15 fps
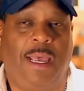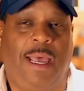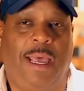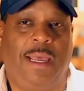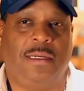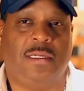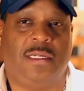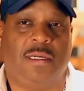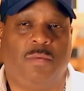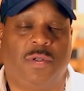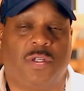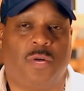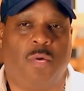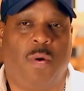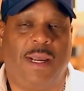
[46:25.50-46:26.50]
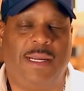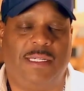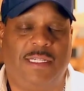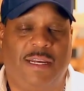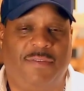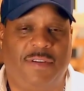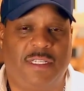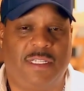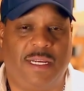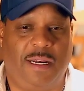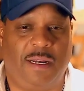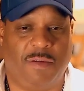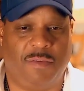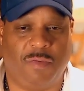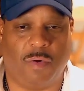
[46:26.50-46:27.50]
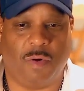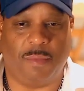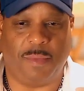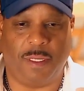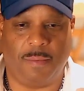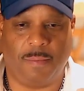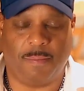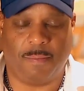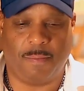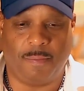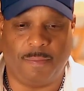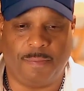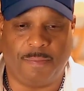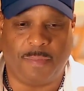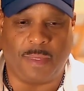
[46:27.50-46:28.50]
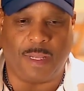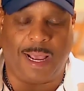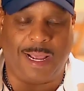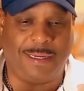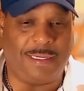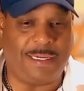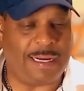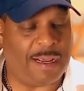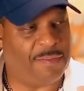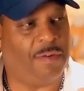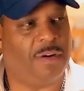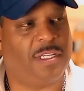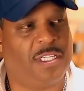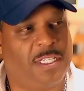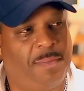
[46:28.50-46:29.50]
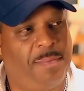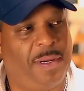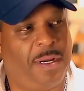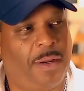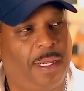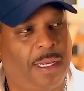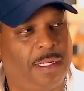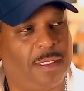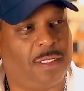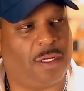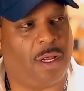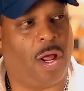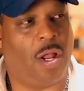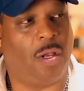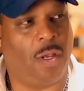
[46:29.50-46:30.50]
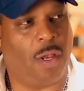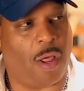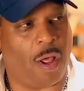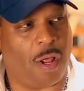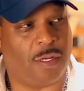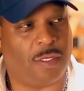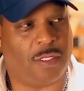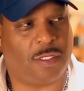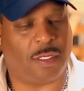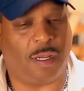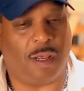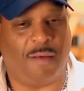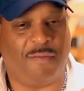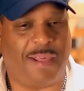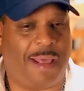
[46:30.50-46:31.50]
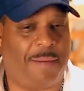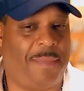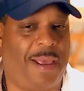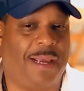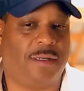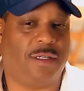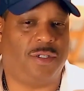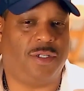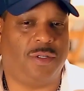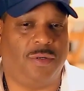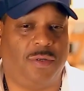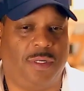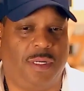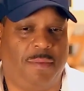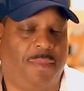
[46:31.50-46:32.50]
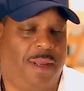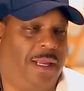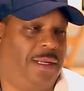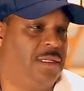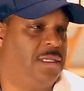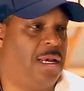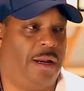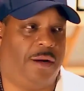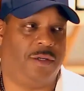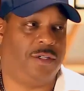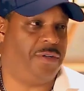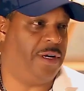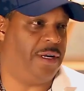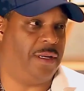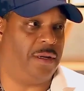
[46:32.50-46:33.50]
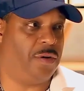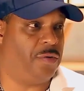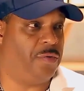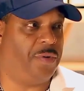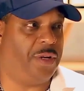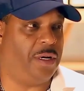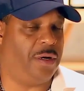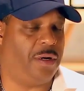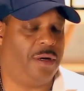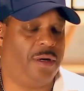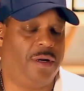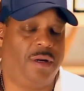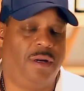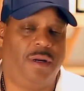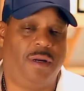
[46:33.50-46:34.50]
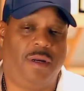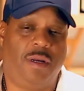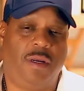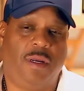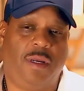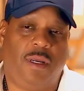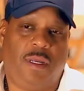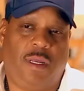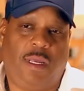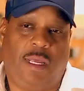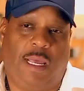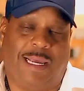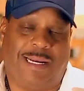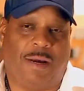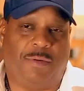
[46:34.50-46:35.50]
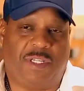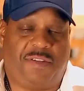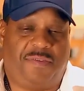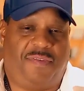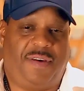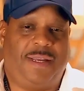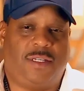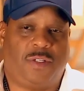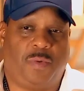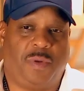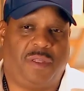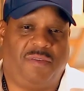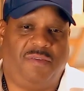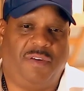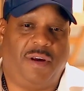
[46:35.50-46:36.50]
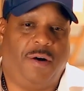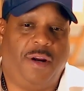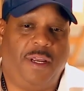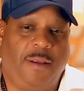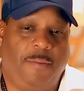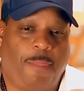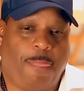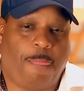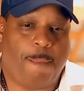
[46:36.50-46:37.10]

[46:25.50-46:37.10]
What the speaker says: And it was quite devastating for me. I'd never experienced a loss of that magnitude in my entire trading career. And I was faced with a very